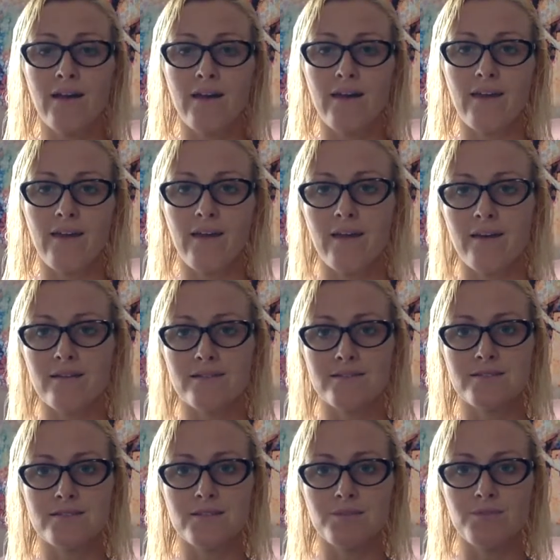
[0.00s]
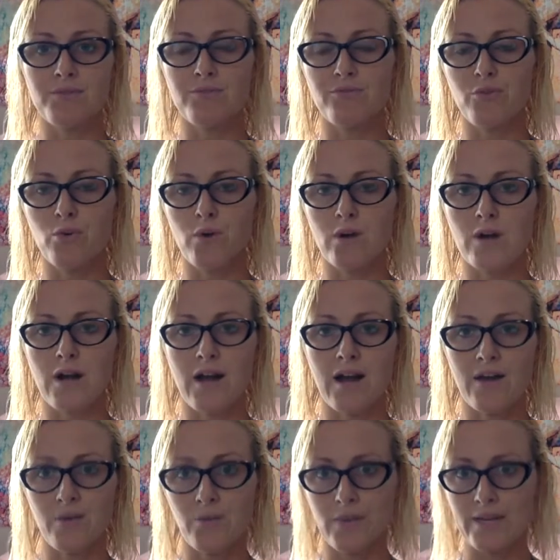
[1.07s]
and before
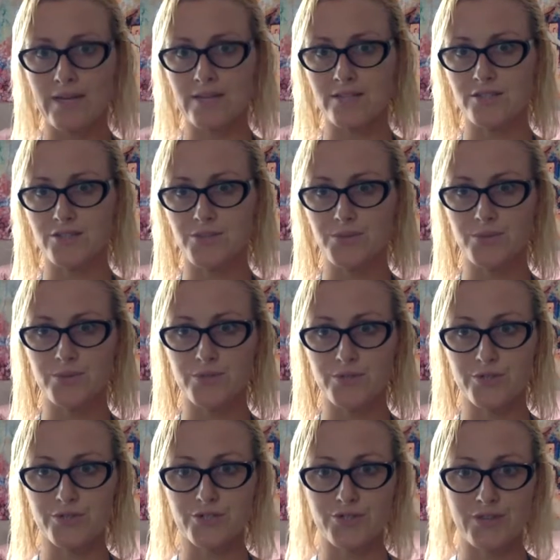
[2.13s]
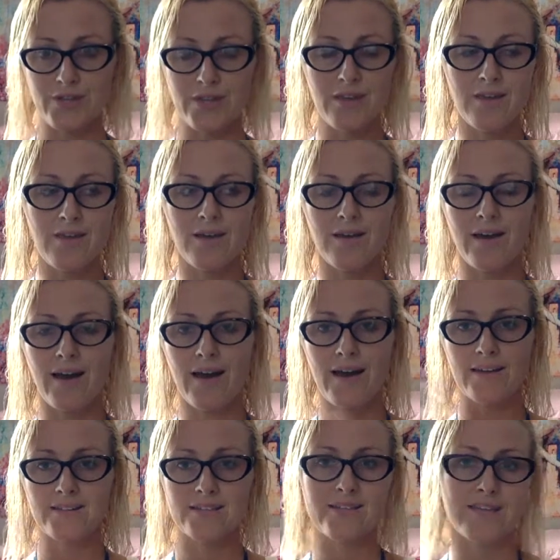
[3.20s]
I went into surgery,
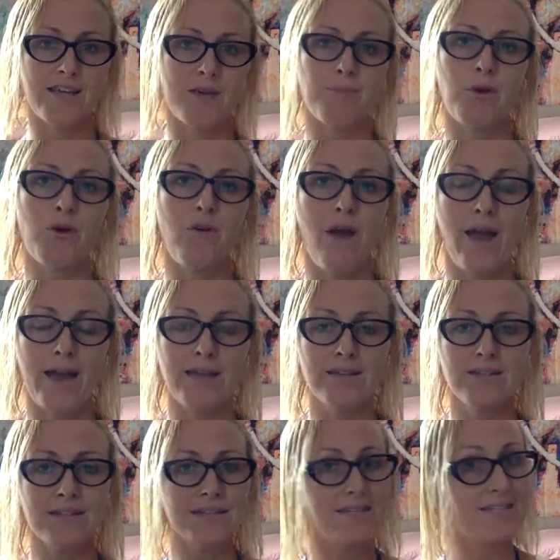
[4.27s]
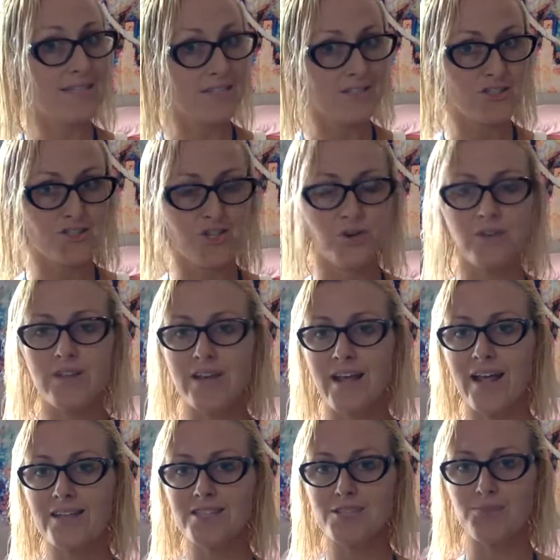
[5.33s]
I did an MRI. It didn't show that it
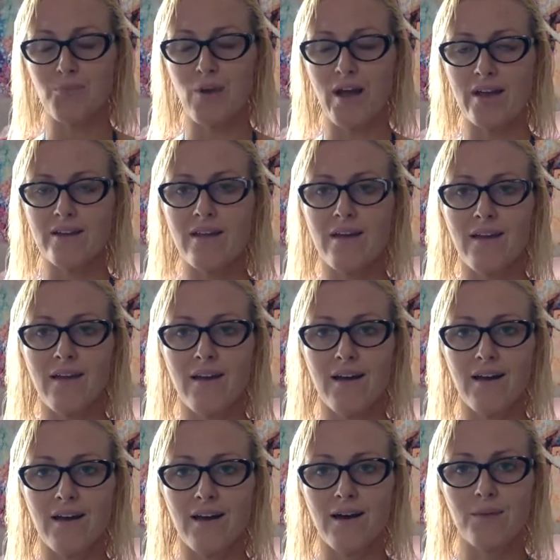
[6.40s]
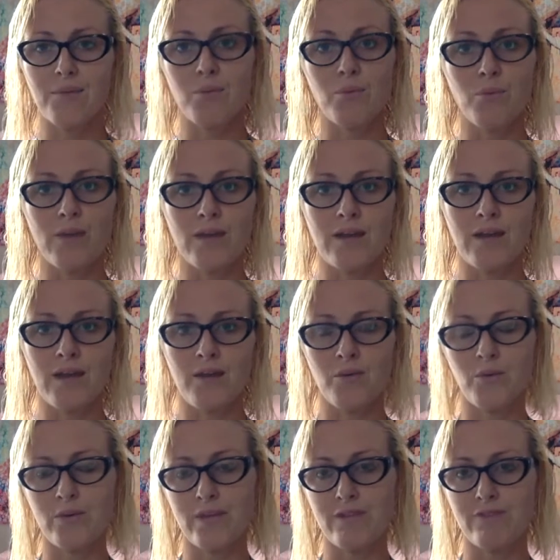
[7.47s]
had spread, but when I
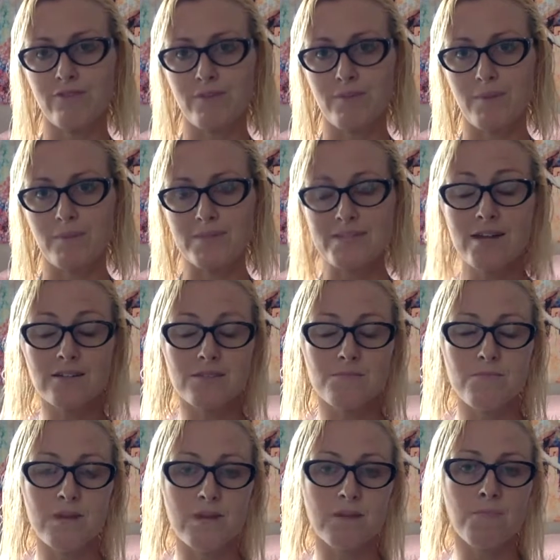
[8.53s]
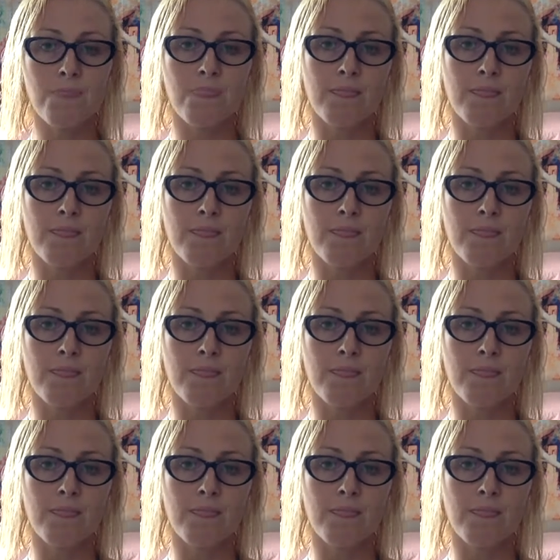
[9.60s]
went in for my mastectomy,